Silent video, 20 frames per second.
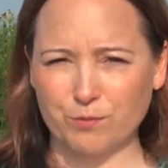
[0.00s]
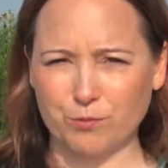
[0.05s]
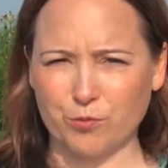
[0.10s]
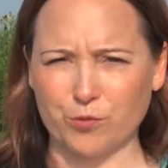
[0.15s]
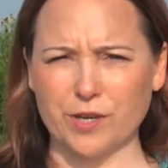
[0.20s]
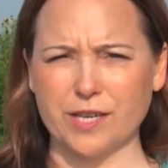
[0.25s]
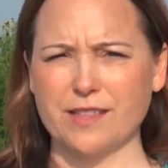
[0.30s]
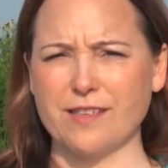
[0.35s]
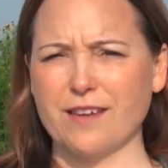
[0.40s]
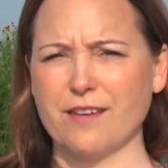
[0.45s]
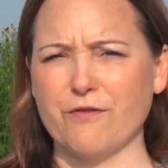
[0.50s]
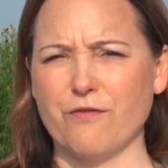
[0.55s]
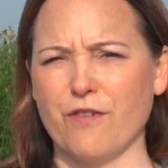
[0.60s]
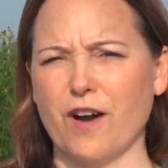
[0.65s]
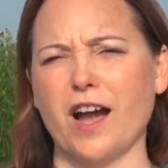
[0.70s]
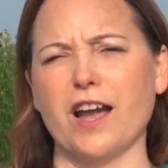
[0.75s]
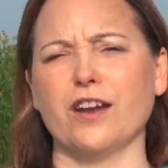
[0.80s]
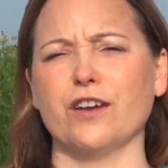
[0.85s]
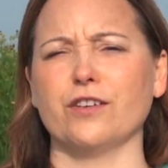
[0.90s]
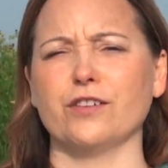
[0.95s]
breathing
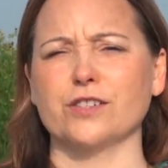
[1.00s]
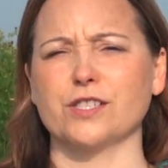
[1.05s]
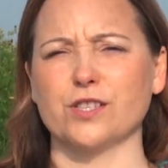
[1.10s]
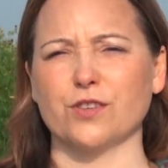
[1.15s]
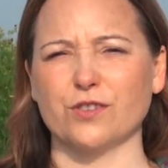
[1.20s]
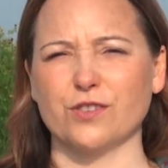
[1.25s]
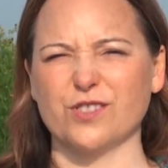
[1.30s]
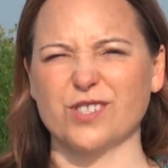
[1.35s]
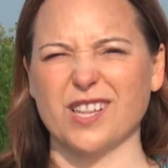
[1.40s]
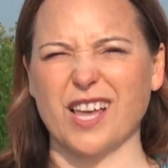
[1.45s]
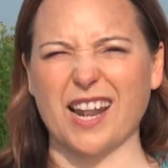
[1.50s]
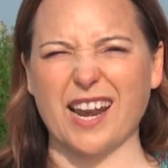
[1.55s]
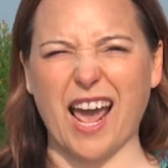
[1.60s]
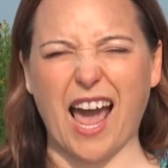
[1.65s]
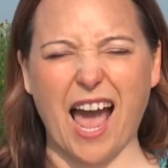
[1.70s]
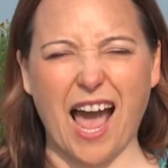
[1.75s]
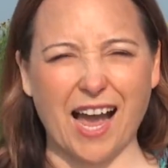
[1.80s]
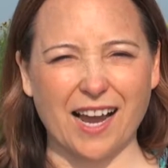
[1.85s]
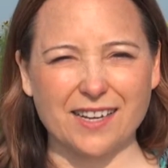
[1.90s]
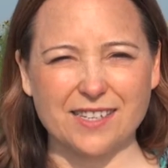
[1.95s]
fire, so there's that
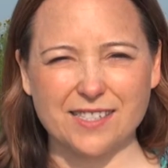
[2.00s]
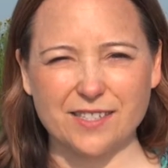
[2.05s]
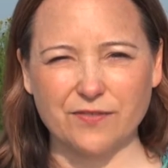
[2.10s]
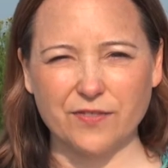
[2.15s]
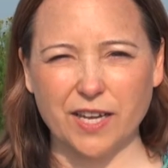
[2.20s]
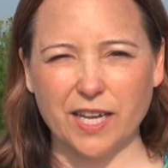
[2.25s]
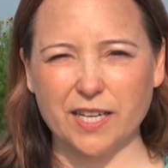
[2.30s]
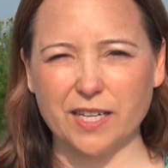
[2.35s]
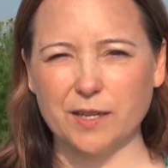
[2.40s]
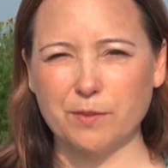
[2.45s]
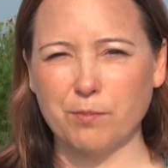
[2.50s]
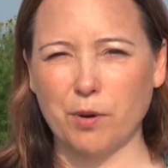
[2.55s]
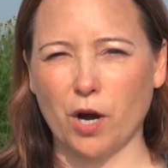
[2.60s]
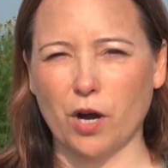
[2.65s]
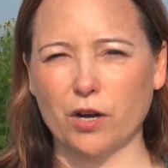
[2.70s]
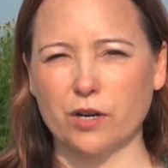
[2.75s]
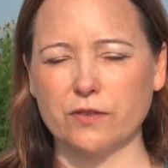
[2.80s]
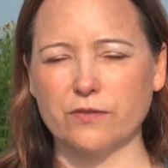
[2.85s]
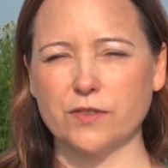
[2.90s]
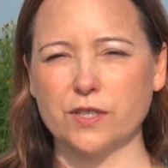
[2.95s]
activated
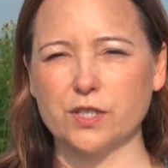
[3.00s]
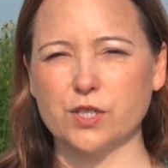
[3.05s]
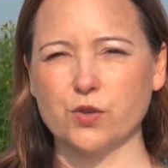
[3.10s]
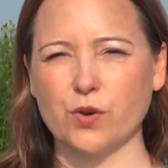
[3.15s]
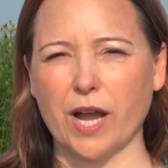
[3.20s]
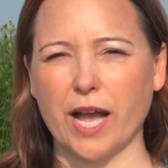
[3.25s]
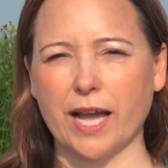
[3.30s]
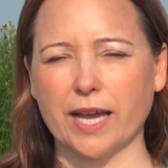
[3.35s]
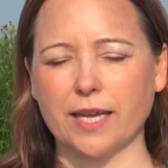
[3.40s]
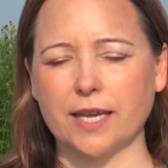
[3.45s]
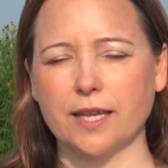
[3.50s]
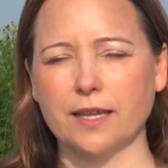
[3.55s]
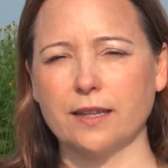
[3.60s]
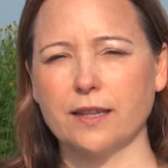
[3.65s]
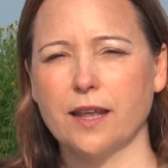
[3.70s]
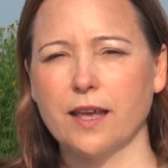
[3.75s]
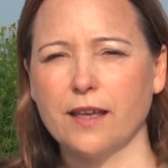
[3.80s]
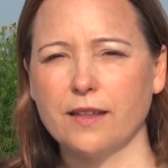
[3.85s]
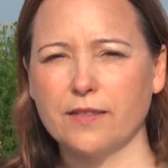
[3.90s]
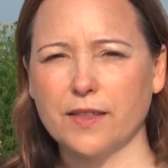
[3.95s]
part of the dragon.
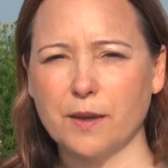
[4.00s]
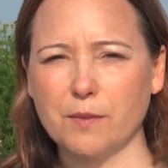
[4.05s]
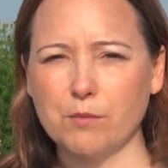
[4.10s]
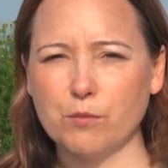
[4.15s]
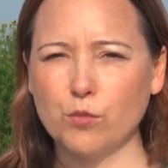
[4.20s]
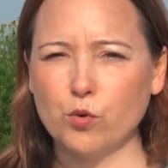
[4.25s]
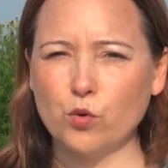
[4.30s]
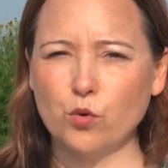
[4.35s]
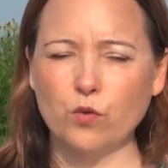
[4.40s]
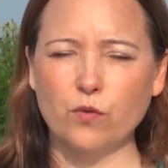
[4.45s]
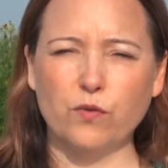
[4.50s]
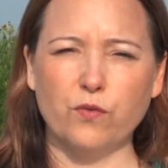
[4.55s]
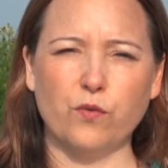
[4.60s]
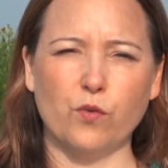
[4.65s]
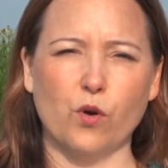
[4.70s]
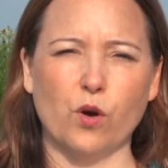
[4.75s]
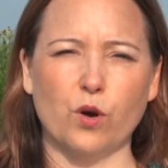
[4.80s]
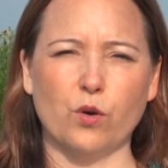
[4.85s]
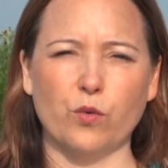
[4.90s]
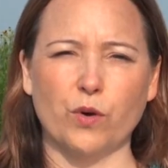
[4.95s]
They move
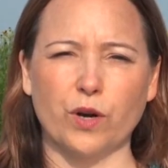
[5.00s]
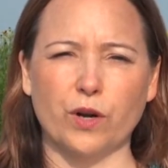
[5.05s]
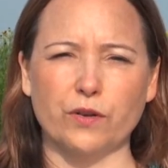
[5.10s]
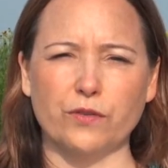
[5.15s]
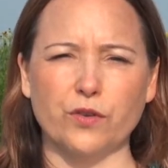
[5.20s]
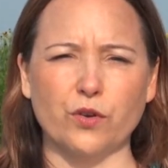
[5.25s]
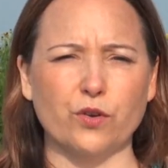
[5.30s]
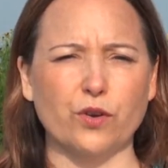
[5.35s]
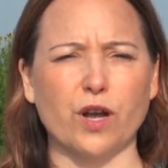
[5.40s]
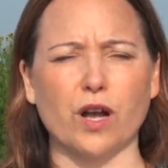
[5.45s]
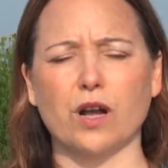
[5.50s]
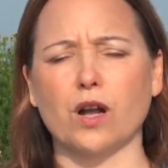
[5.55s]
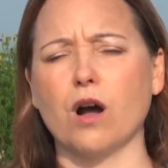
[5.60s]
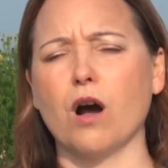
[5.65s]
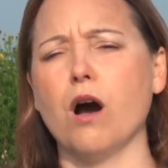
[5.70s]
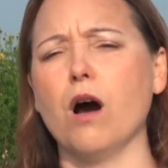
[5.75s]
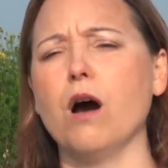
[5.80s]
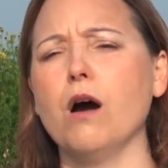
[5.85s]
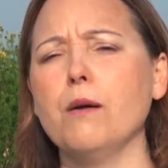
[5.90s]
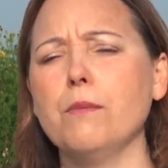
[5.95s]
forward. They're a
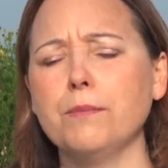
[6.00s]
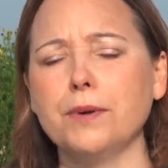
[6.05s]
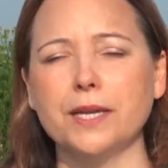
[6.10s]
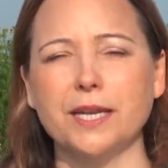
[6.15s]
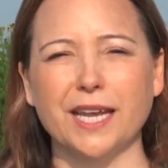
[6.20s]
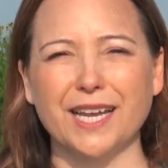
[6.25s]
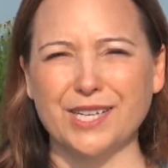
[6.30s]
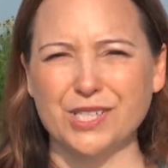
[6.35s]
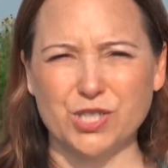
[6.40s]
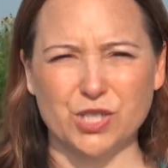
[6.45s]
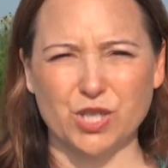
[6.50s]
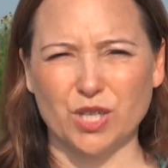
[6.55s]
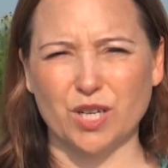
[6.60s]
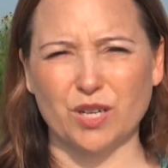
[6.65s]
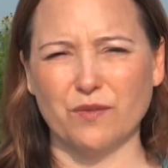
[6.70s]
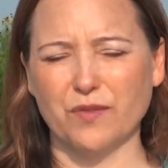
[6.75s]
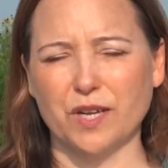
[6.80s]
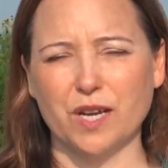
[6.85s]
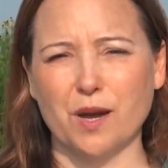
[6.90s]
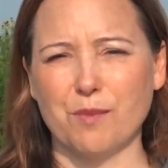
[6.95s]
combination
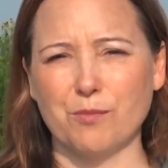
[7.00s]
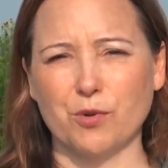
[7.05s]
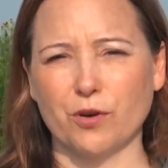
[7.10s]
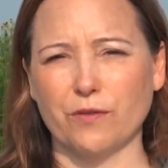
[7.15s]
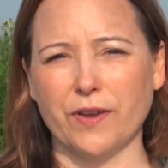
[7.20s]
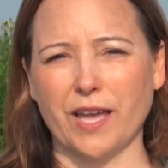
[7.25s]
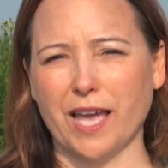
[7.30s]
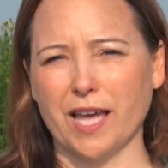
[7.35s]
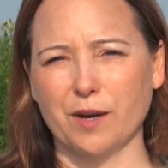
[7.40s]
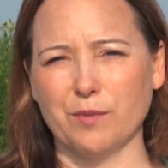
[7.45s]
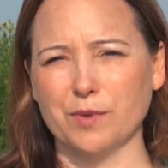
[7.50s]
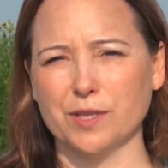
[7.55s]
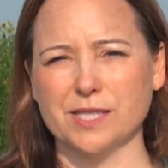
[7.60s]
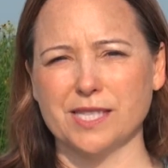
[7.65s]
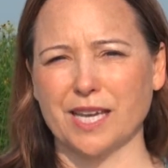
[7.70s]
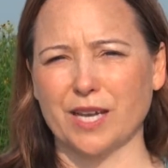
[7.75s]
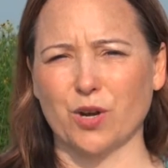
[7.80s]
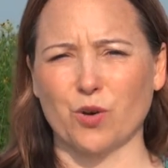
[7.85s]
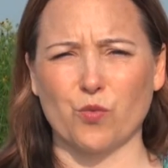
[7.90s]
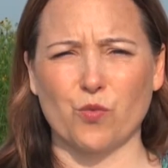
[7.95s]
of a number of animals,
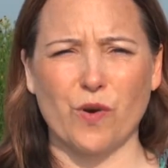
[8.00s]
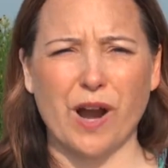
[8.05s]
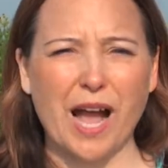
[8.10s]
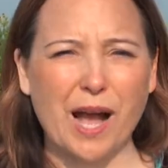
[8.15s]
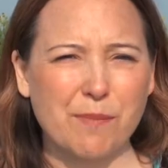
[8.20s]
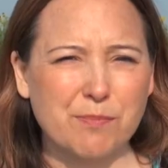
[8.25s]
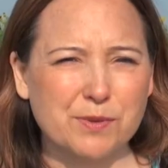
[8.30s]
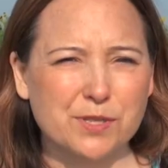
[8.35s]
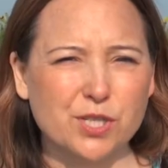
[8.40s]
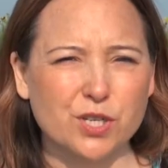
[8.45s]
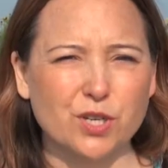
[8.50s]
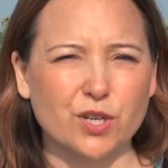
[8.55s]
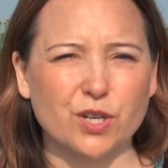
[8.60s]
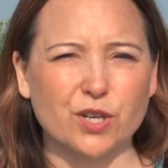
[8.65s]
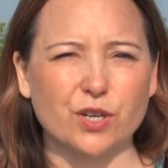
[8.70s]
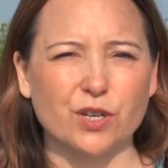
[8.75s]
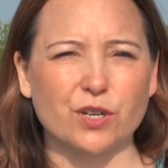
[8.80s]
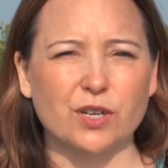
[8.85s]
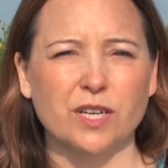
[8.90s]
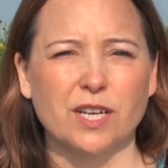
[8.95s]
like a
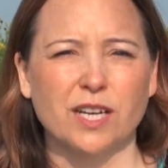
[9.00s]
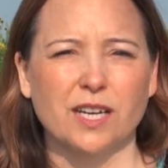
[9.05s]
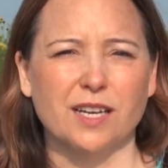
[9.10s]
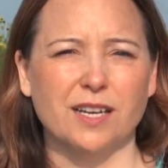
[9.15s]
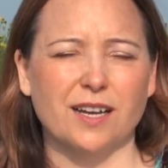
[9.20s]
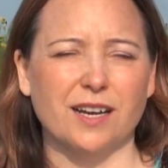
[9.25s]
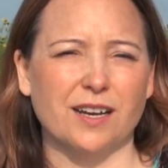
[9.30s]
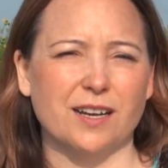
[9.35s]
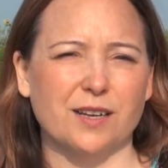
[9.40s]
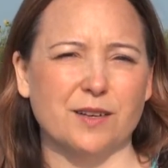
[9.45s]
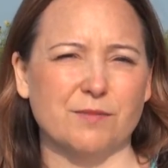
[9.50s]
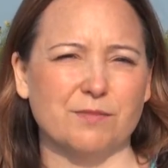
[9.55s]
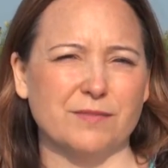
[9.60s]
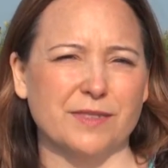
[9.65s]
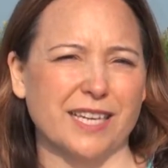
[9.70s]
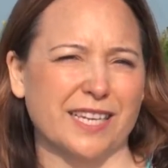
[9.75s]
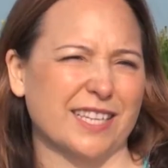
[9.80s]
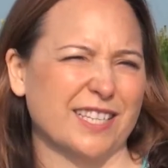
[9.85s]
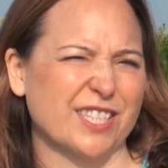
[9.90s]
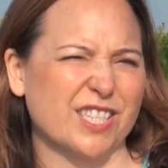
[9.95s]
raptor,
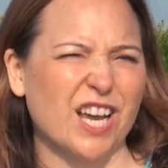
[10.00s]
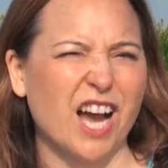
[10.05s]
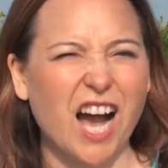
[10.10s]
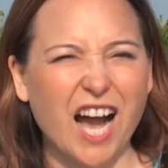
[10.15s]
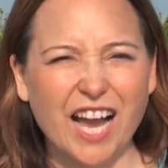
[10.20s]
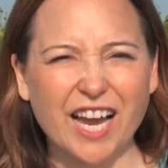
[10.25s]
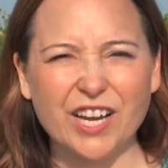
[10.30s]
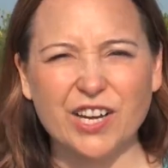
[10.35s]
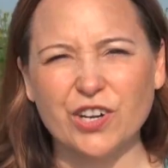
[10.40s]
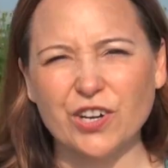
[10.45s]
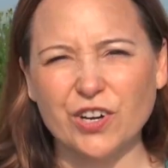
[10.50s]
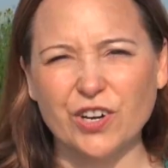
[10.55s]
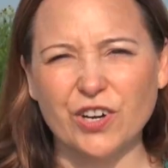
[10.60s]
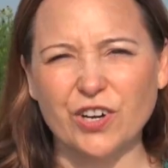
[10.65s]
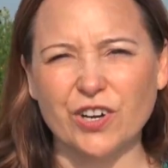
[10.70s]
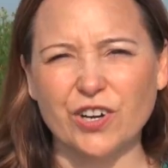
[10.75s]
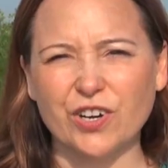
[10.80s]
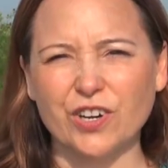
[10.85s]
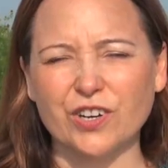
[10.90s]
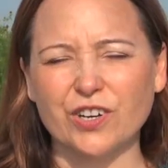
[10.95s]
like a
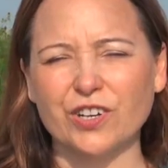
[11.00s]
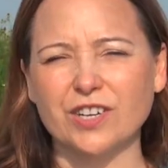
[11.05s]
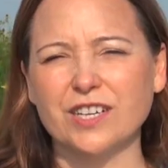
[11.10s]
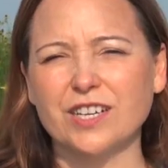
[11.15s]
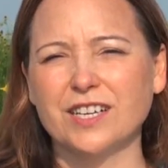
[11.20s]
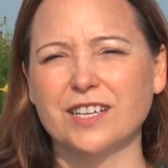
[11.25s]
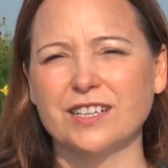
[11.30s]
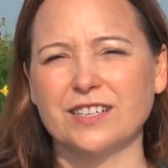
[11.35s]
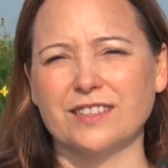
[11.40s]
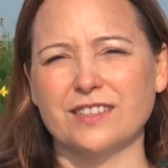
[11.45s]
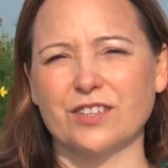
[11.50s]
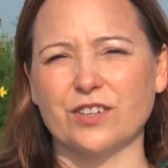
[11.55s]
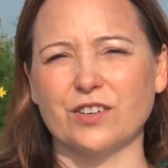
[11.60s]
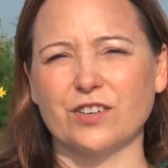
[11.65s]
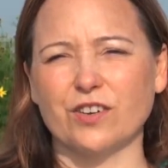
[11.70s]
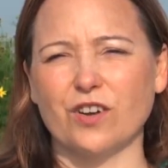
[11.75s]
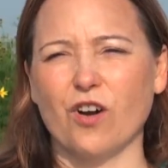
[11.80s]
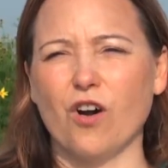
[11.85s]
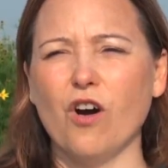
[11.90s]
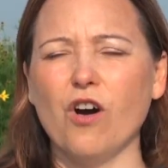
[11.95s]
tiger.
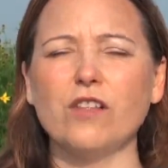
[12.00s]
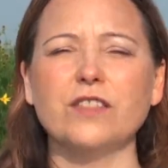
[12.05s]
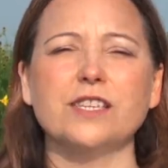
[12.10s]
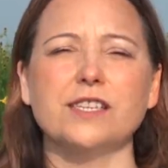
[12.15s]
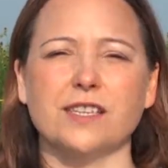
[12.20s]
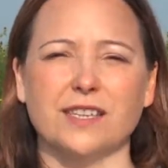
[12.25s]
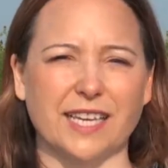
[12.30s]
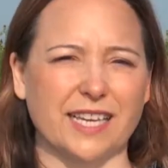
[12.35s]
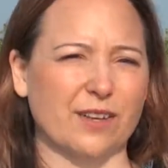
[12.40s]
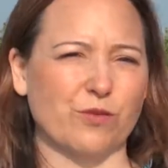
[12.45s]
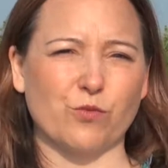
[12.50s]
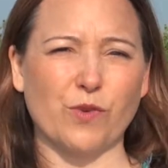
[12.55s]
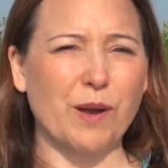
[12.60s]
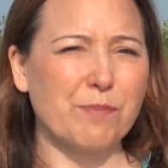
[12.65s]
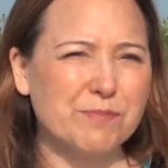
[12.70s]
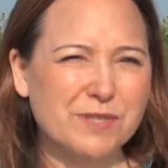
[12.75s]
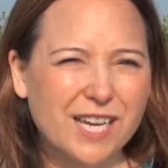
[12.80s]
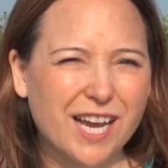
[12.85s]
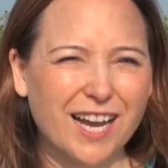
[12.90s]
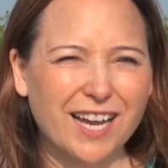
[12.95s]
They're all like a
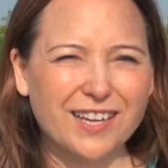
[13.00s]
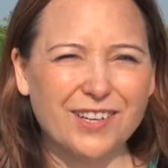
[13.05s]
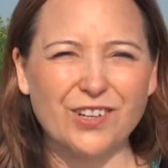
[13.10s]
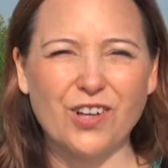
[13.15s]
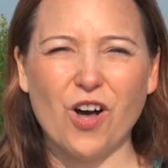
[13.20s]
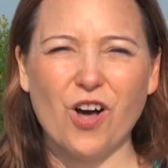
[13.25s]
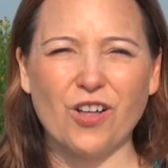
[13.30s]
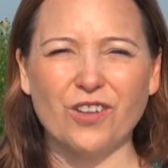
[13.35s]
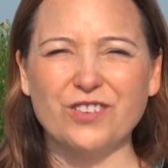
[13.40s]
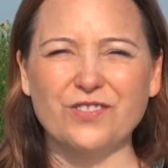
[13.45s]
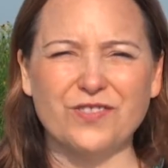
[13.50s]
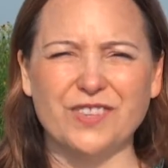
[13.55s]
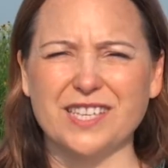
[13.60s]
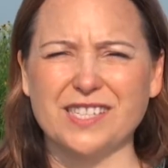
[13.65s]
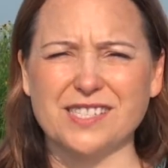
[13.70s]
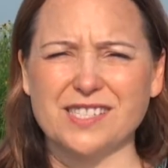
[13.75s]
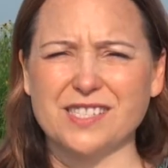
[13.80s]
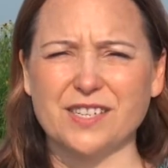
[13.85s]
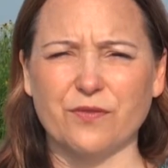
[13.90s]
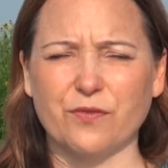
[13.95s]
reptile. All of
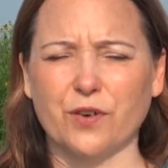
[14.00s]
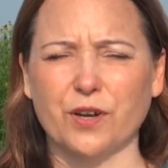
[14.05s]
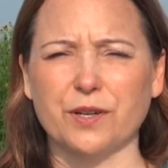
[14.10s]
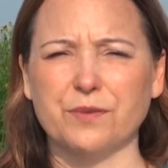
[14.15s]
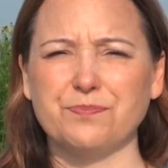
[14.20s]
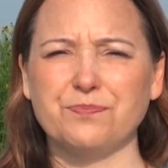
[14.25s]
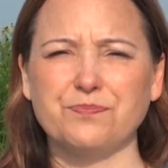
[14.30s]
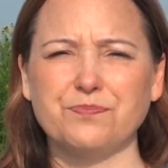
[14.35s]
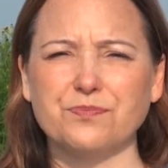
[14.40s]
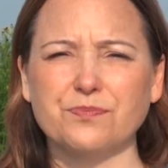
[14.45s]
these different